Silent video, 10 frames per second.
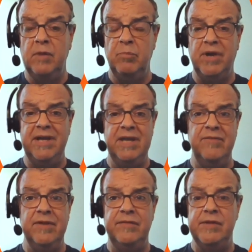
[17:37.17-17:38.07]
But
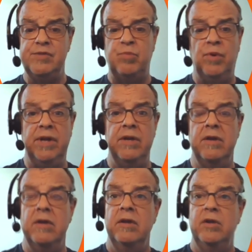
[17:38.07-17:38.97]
even at this point,
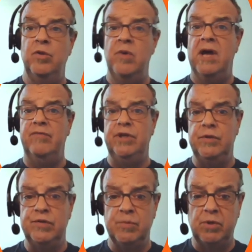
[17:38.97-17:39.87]
you have a
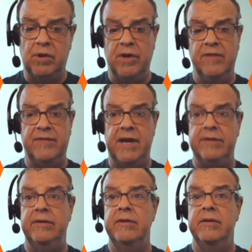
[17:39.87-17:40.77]
usable
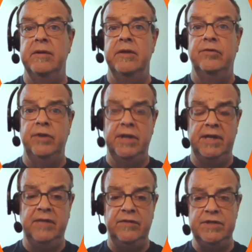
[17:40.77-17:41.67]
artifact. So you can
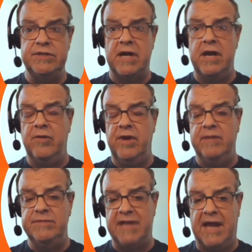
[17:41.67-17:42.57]
get these
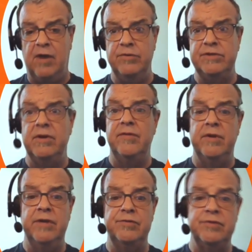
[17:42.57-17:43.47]
diagrams out to
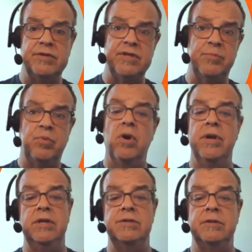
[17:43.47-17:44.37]
other interested
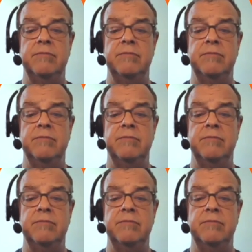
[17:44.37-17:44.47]
parties.